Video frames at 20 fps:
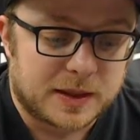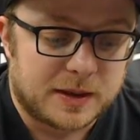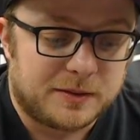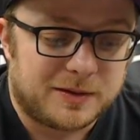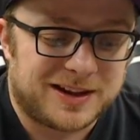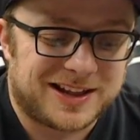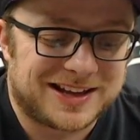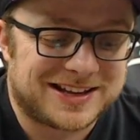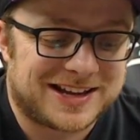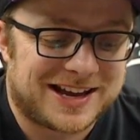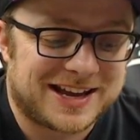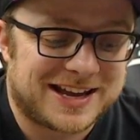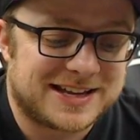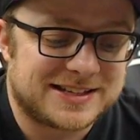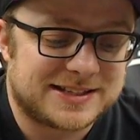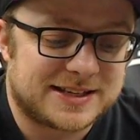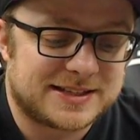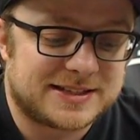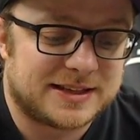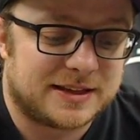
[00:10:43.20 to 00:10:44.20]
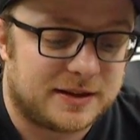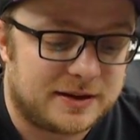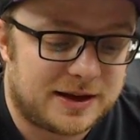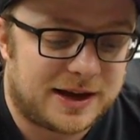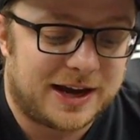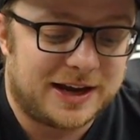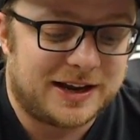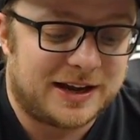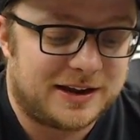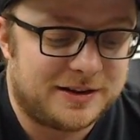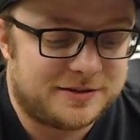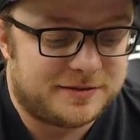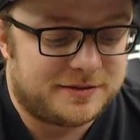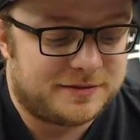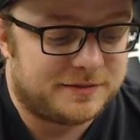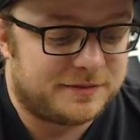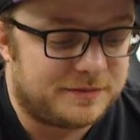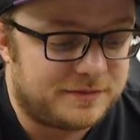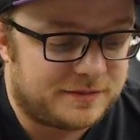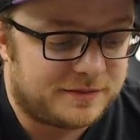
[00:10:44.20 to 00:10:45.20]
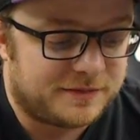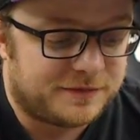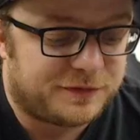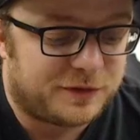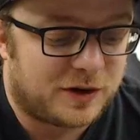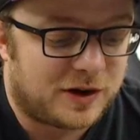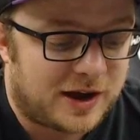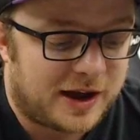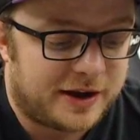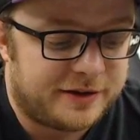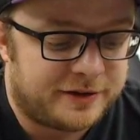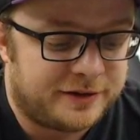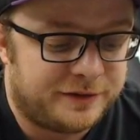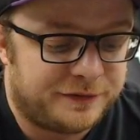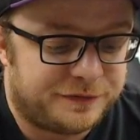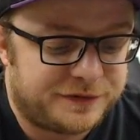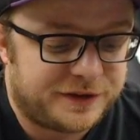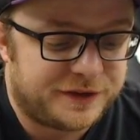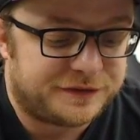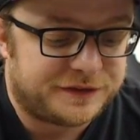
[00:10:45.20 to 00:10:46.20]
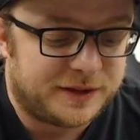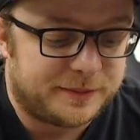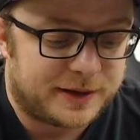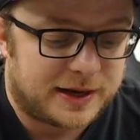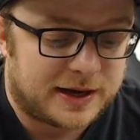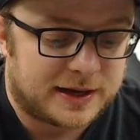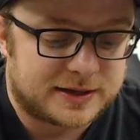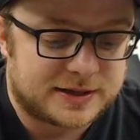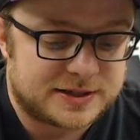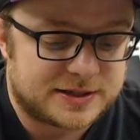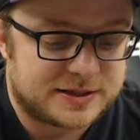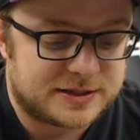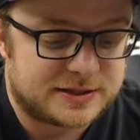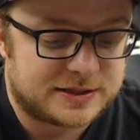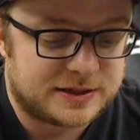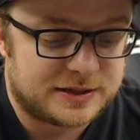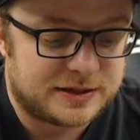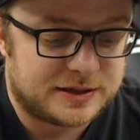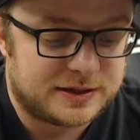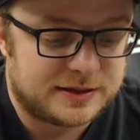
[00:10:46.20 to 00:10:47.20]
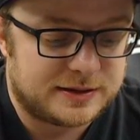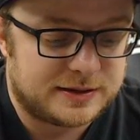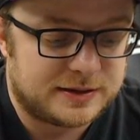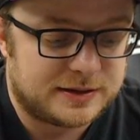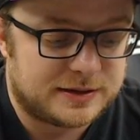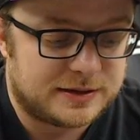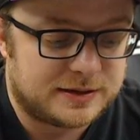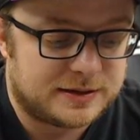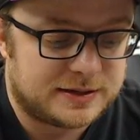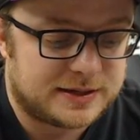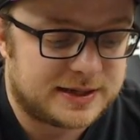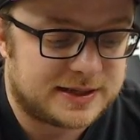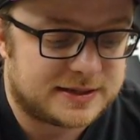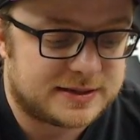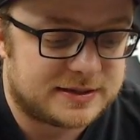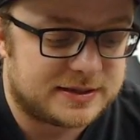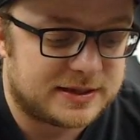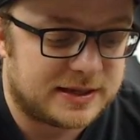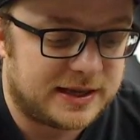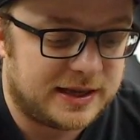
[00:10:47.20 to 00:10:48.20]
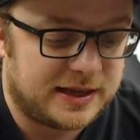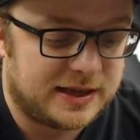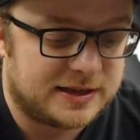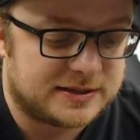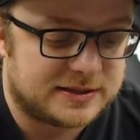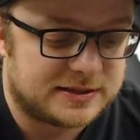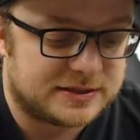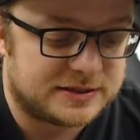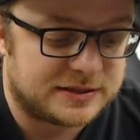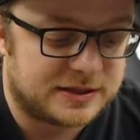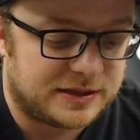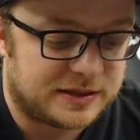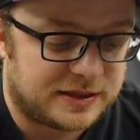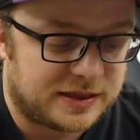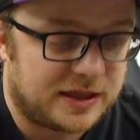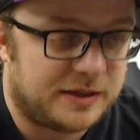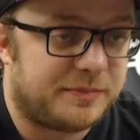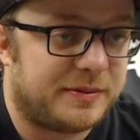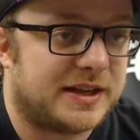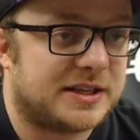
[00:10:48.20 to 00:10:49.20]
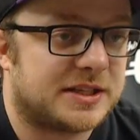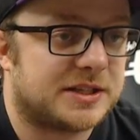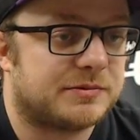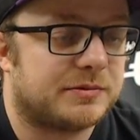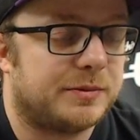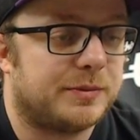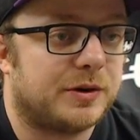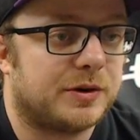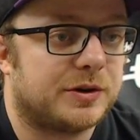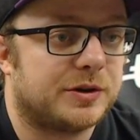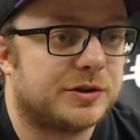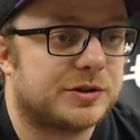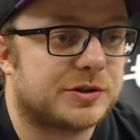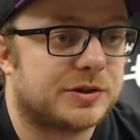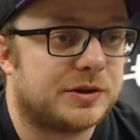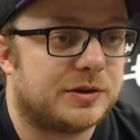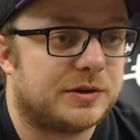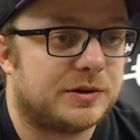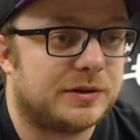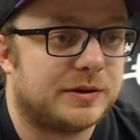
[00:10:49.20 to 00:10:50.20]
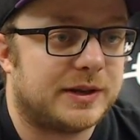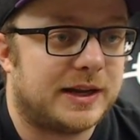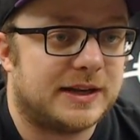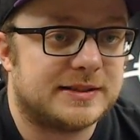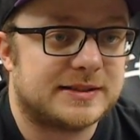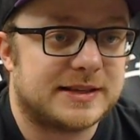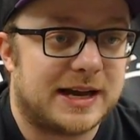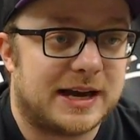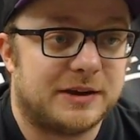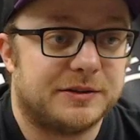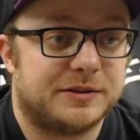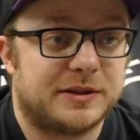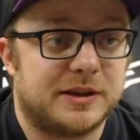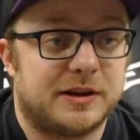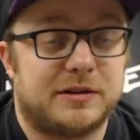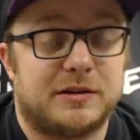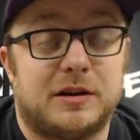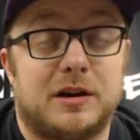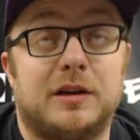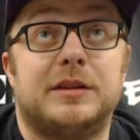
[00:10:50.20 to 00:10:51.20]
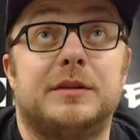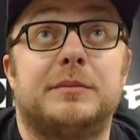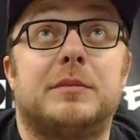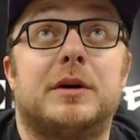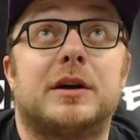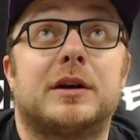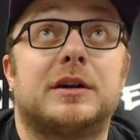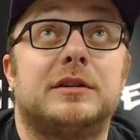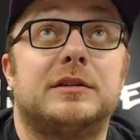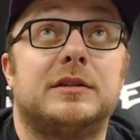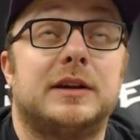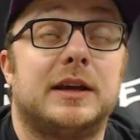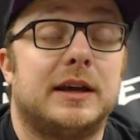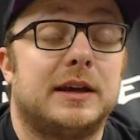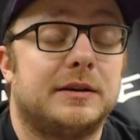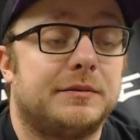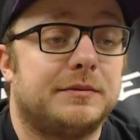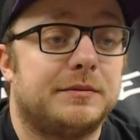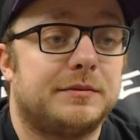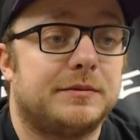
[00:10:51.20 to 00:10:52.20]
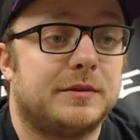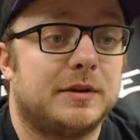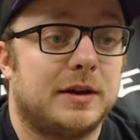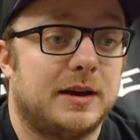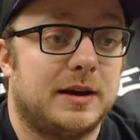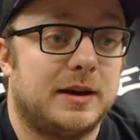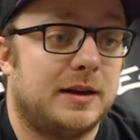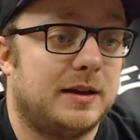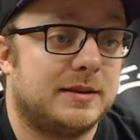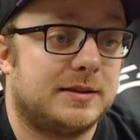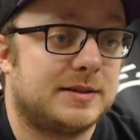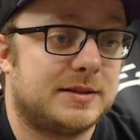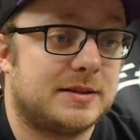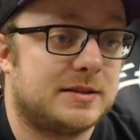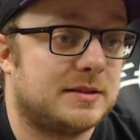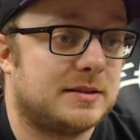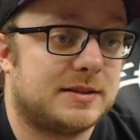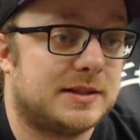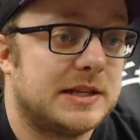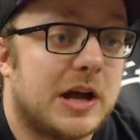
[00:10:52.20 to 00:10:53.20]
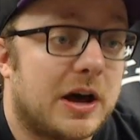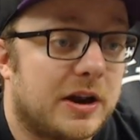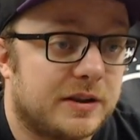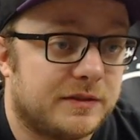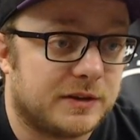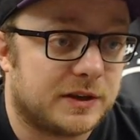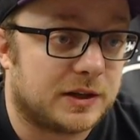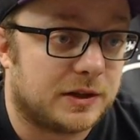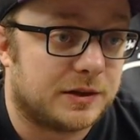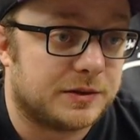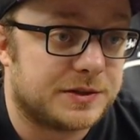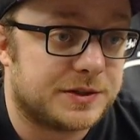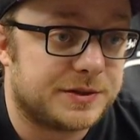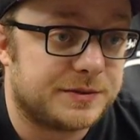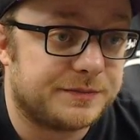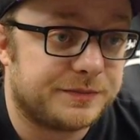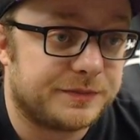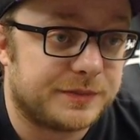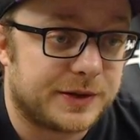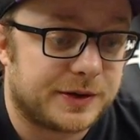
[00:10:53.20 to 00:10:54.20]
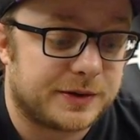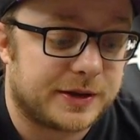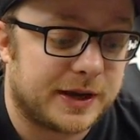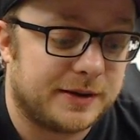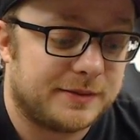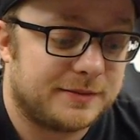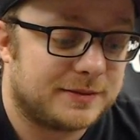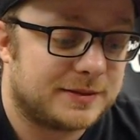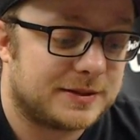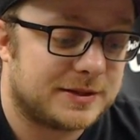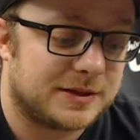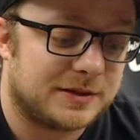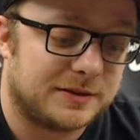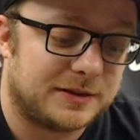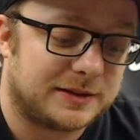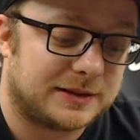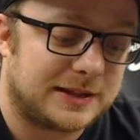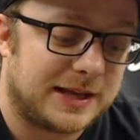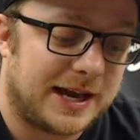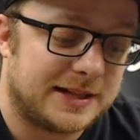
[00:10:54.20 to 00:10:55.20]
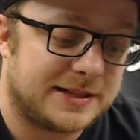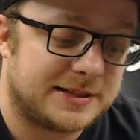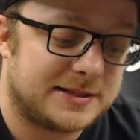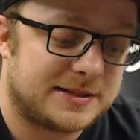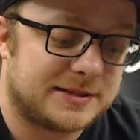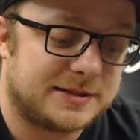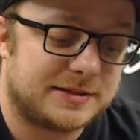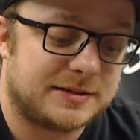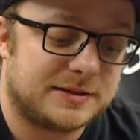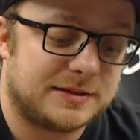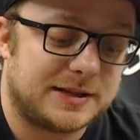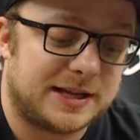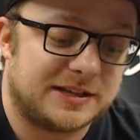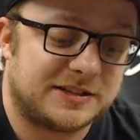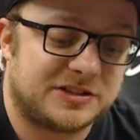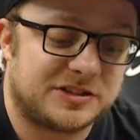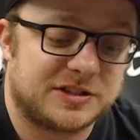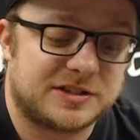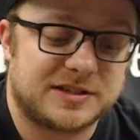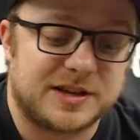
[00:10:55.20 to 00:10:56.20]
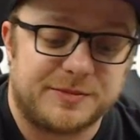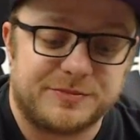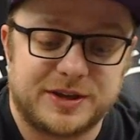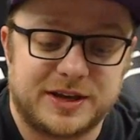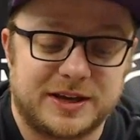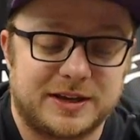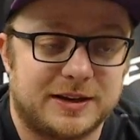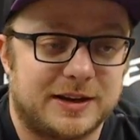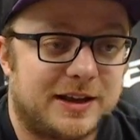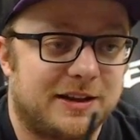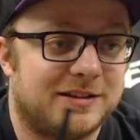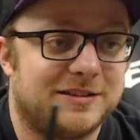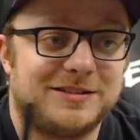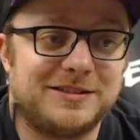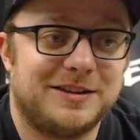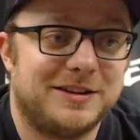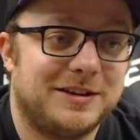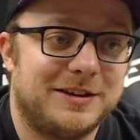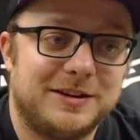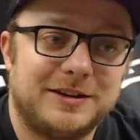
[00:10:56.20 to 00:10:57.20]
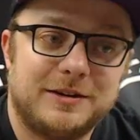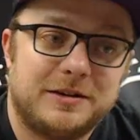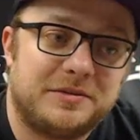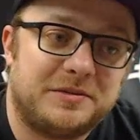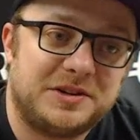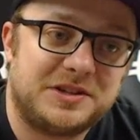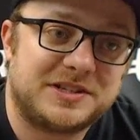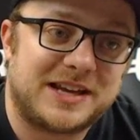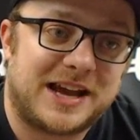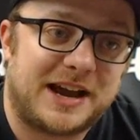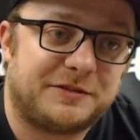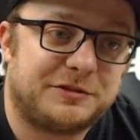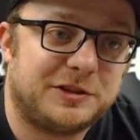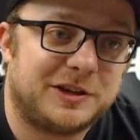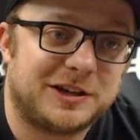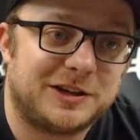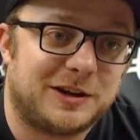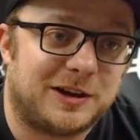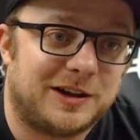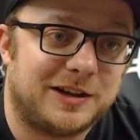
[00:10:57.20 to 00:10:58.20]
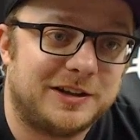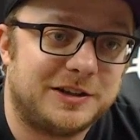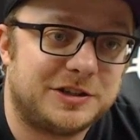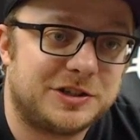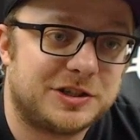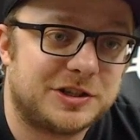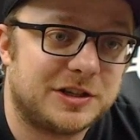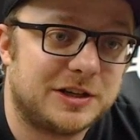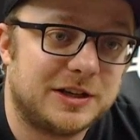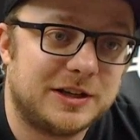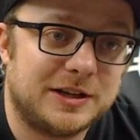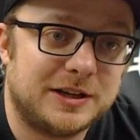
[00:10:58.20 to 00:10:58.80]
Well, I guess that's it. For 150 bucks, this is the best remote control that is out there on the market today. It's not even close. Okay, so that's just something that we just have to acknowledge.